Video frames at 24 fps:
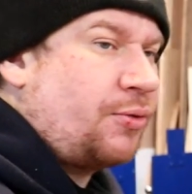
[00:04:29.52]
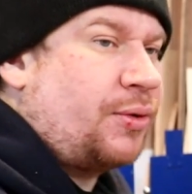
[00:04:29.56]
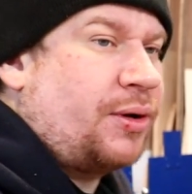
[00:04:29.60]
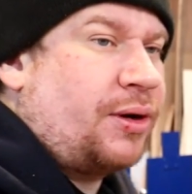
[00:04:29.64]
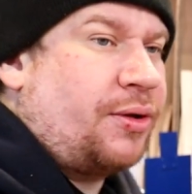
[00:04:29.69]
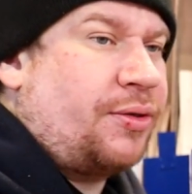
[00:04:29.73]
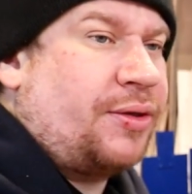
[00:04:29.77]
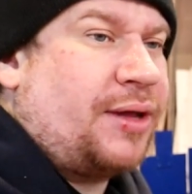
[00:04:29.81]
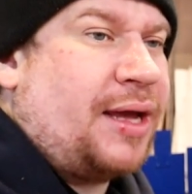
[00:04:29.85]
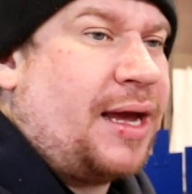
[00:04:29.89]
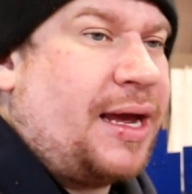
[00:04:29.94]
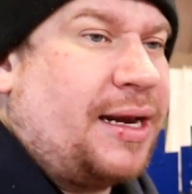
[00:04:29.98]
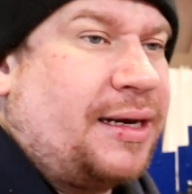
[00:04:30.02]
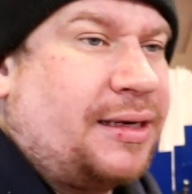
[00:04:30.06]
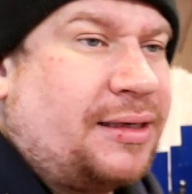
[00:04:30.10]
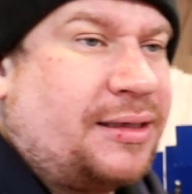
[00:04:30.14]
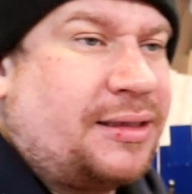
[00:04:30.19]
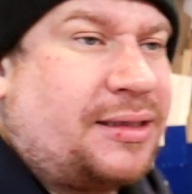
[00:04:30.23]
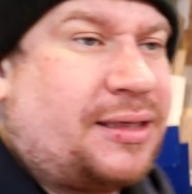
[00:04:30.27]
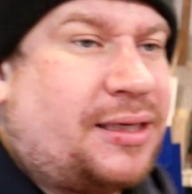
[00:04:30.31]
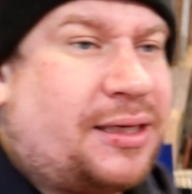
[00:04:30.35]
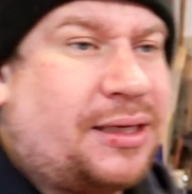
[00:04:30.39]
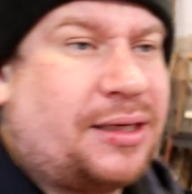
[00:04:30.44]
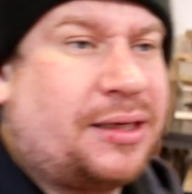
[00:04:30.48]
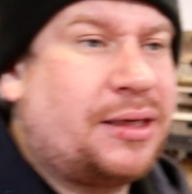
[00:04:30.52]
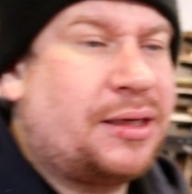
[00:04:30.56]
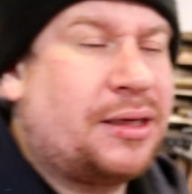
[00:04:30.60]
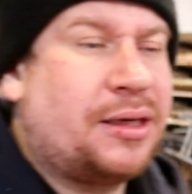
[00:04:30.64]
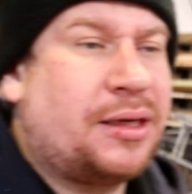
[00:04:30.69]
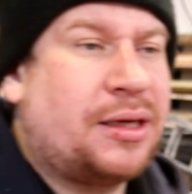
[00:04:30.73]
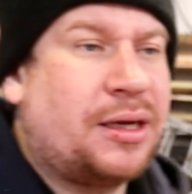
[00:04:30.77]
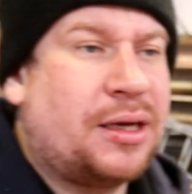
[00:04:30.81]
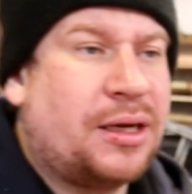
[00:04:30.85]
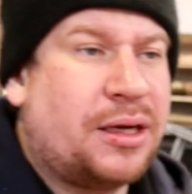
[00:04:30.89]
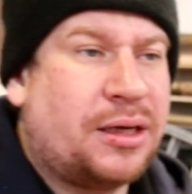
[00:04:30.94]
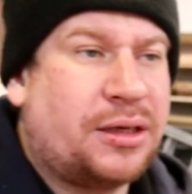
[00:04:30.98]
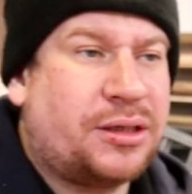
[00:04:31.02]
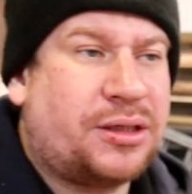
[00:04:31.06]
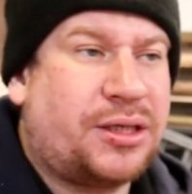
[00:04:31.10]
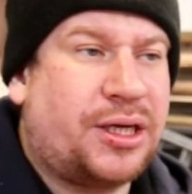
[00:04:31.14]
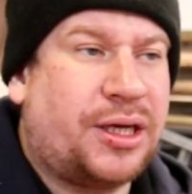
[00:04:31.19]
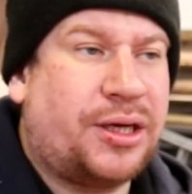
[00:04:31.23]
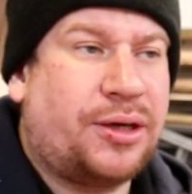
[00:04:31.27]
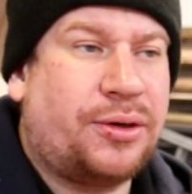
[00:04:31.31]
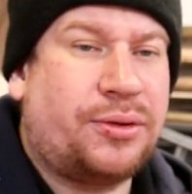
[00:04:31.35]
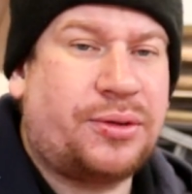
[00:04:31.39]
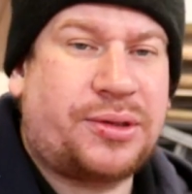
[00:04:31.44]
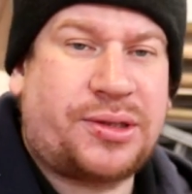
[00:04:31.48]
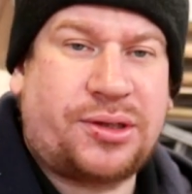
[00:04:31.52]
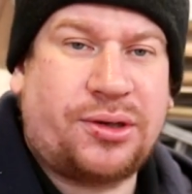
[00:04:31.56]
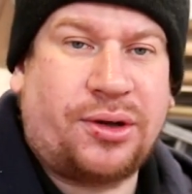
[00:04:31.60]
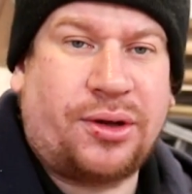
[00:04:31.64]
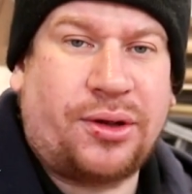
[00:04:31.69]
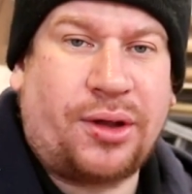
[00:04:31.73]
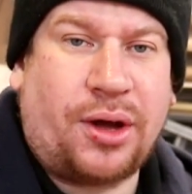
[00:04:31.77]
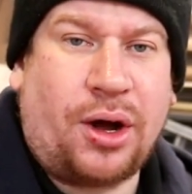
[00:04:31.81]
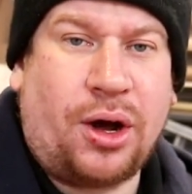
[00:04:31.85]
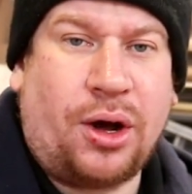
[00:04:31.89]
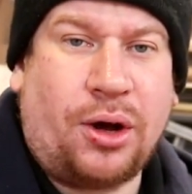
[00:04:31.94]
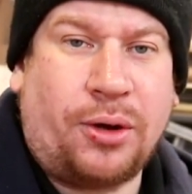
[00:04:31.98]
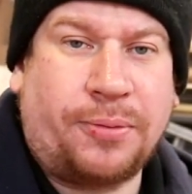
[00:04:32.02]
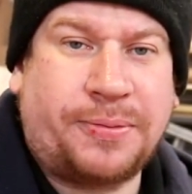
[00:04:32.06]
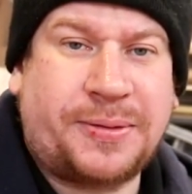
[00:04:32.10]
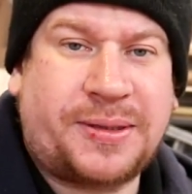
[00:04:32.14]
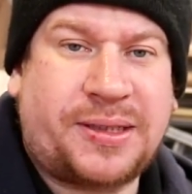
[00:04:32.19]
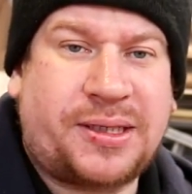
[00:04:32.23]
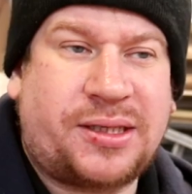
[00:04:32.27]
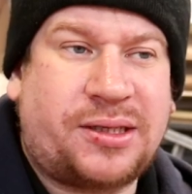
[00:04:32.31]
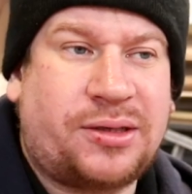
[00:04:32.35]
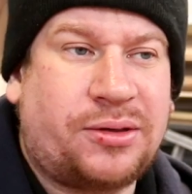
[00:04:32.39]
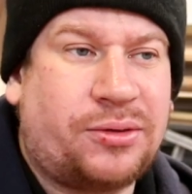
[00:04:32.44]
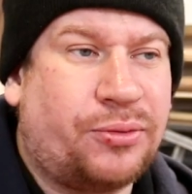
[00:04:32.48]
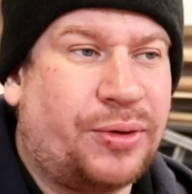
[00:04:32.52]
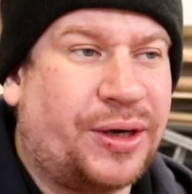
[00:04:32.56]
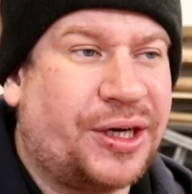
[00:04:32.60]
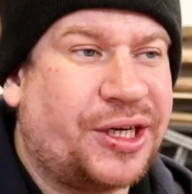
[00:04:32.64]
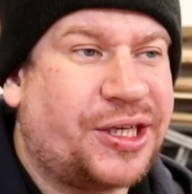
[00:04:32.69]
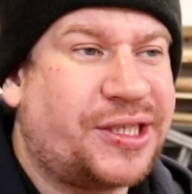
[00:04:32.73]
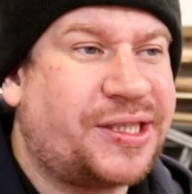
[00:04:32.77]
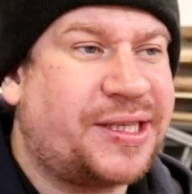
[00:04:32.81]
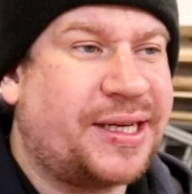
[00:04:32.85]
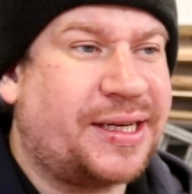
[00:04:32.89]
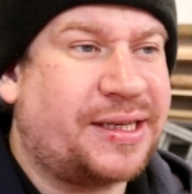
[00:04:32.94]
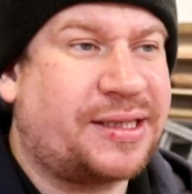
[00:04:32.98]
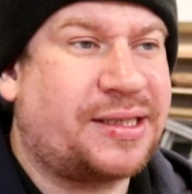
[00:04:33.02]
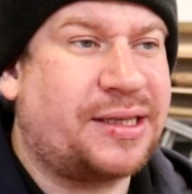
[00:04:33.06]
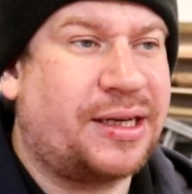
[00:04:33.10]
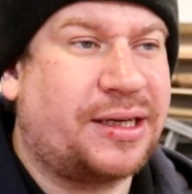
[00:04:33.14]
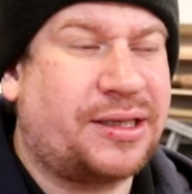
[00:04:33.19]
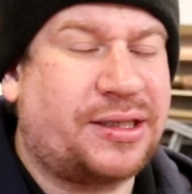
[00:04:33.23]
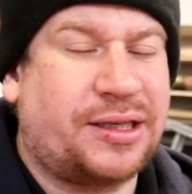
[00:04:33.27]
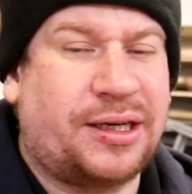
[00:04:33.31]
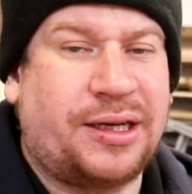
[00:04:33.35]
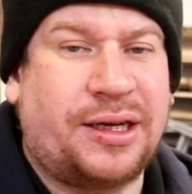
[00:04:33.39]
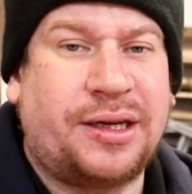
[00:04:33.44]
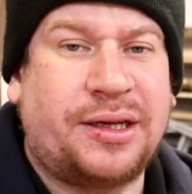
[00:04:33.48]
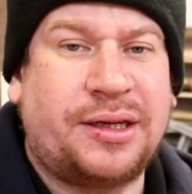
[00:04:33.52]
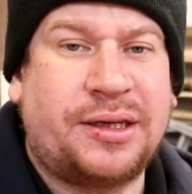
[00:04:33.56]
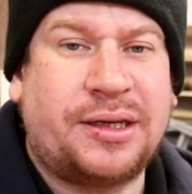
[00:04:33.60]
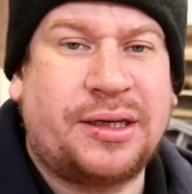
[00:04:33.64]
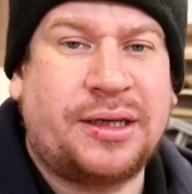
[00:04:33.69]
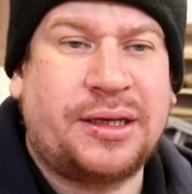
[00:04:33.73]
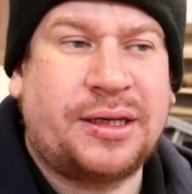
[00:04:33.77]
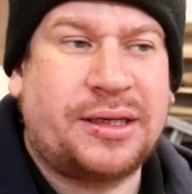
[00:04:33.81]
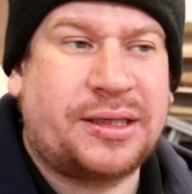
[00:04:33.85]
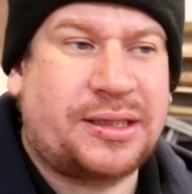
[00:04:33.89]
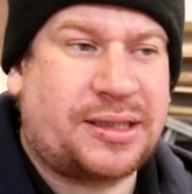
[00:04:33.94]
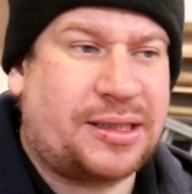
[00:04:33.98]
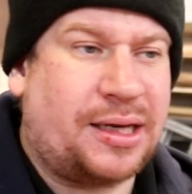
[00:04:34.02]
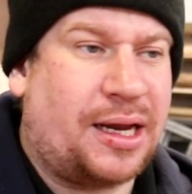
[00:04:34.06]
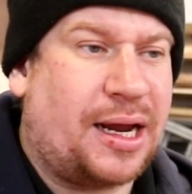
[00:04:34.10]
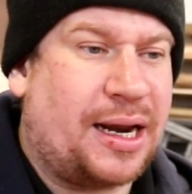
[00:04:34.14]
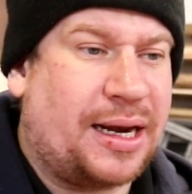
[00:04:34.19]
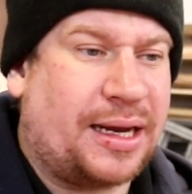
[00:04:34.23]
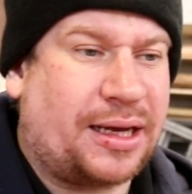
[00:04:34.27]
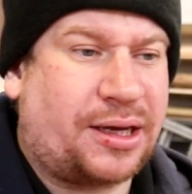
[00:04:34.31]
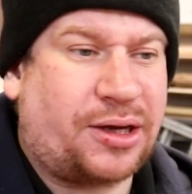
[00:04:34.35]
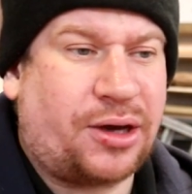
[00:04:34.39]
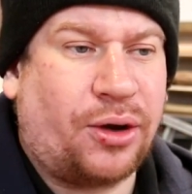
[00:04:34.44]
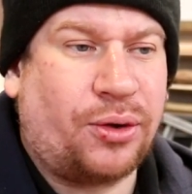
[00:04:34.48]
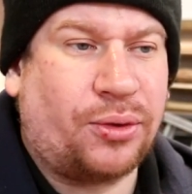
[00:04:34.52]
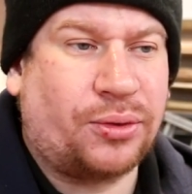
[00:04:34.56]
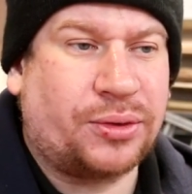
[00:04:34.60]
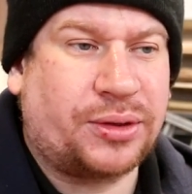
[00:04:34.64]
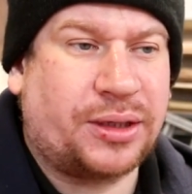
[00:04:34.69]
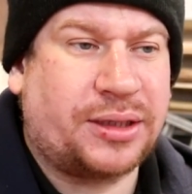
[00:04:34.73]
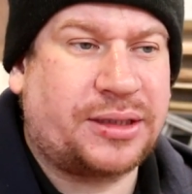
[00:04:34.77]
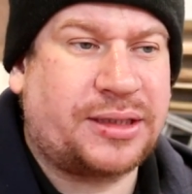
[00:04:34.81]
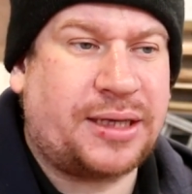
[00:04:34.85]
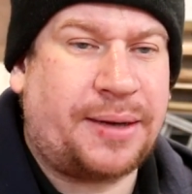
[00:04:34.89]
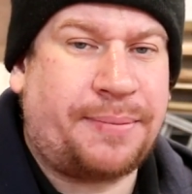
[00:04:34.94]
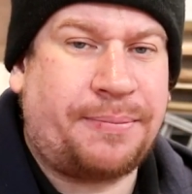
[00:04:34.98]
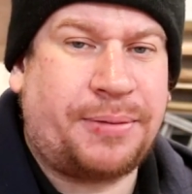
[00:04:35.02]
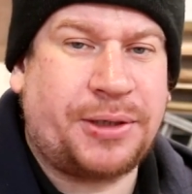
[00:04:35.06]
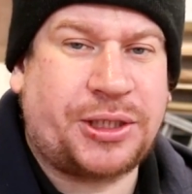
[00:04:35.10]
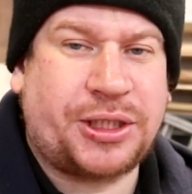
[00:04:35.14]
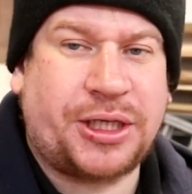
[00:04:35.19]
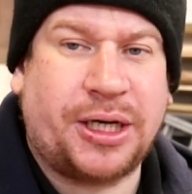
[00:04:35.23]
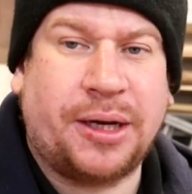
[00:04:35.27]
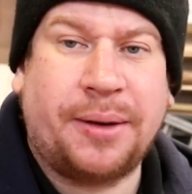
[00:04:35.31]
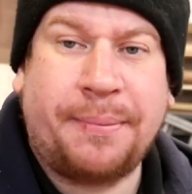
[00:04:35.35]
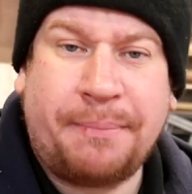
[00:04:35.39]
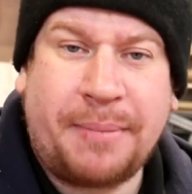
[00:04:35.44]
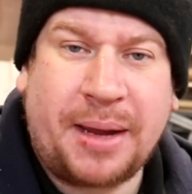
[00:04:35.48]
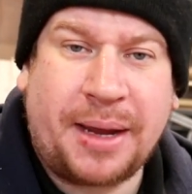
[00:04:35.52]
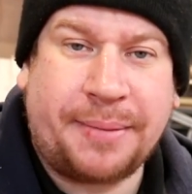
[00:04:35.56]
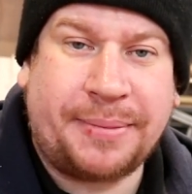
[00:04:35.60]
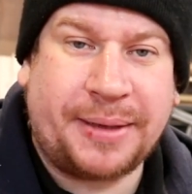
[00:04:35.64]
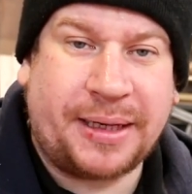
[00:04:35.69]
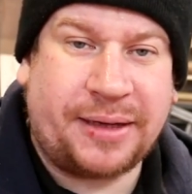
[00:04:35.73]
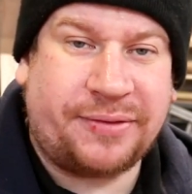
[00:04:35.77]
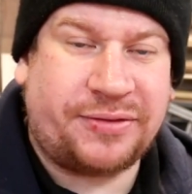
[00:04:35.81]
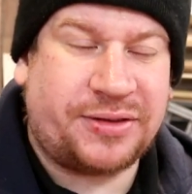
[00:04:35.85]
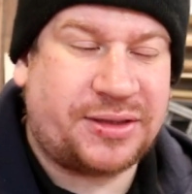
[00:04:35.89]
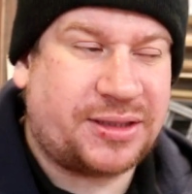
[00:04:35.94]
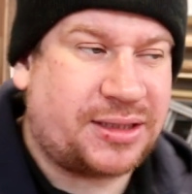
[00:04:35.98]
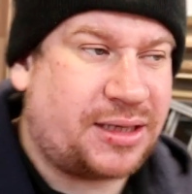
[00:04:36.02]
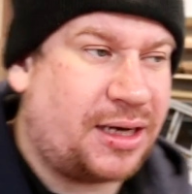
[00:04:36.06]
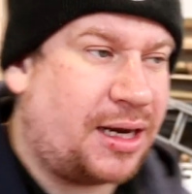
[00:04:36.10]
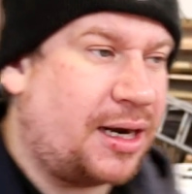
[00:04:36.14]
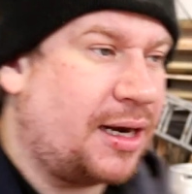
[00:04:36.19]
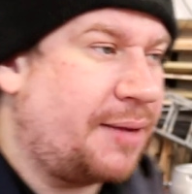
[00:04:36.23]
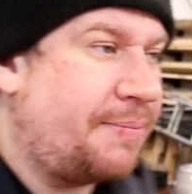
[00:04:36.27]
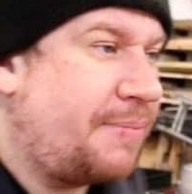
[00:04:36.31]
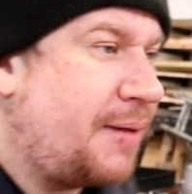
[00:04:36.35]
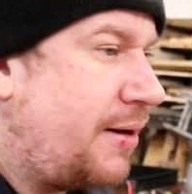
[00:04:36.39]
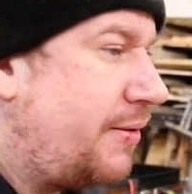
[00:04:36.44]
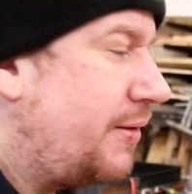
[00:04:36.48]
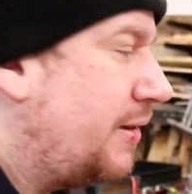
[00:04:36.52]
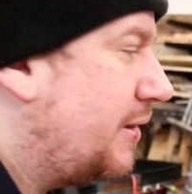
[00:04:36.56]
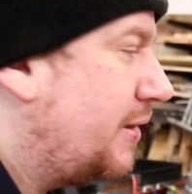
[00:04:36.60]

one on the end to store the hops, which sits at a slightly colder temperature, maybe even slightly better